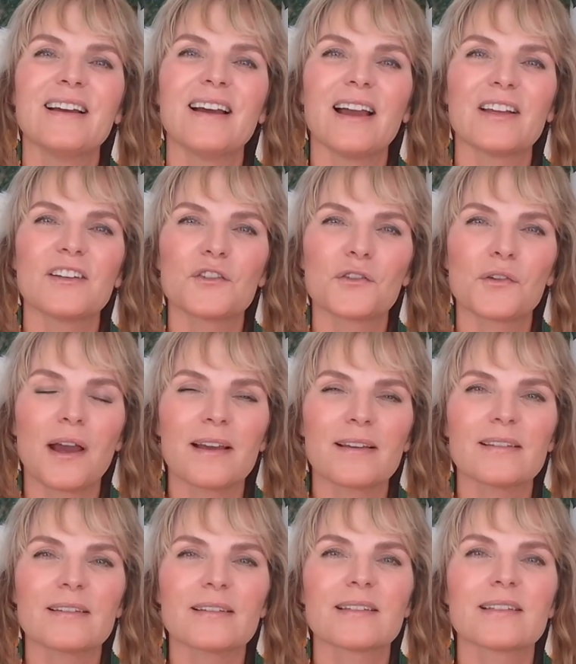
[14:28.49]
I
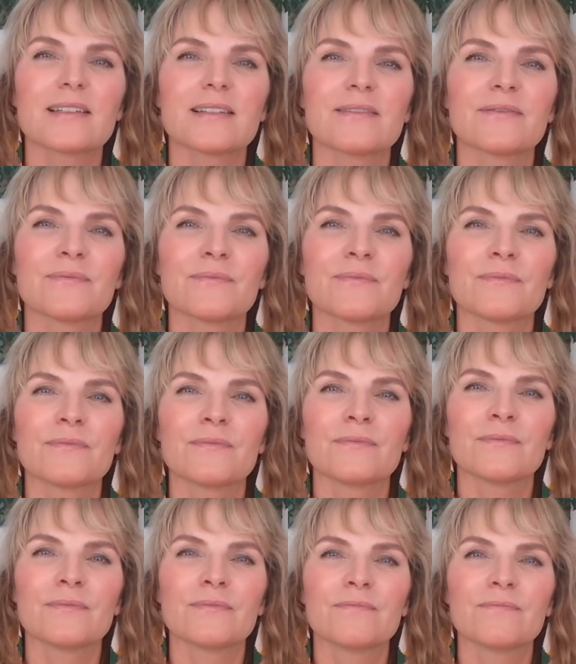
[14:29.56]
trust
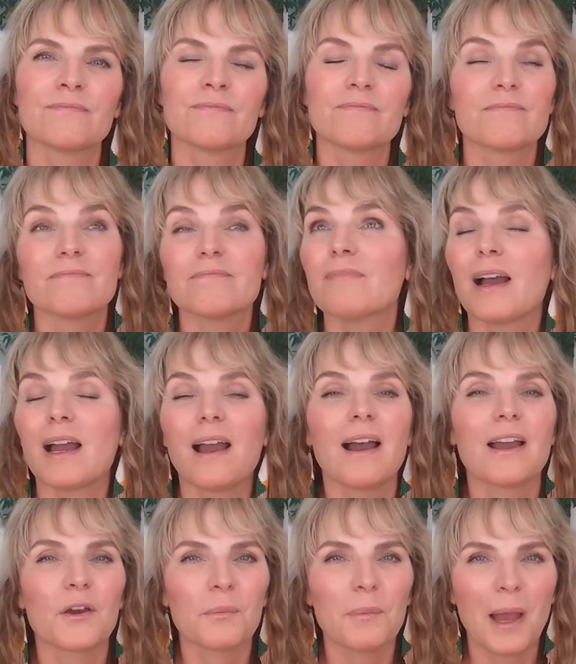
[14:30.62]
my
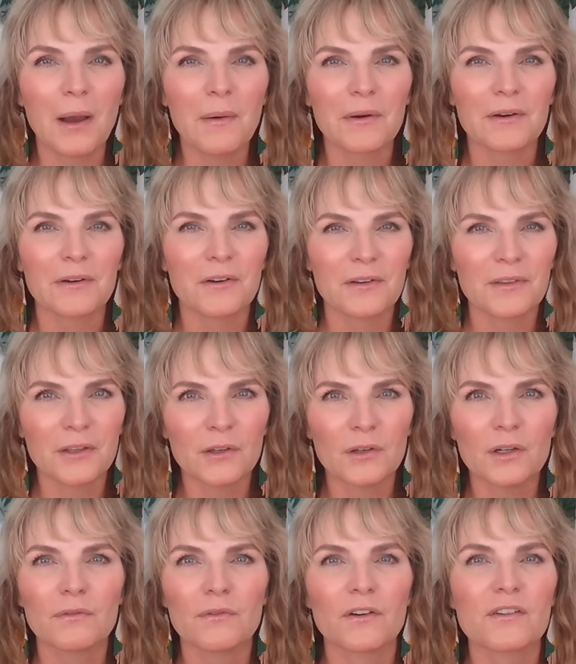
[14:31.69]
higher power or the
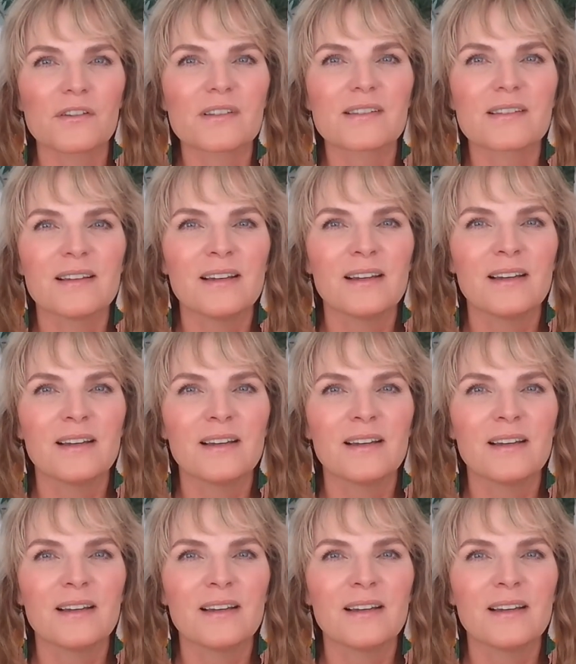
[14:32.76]
universe.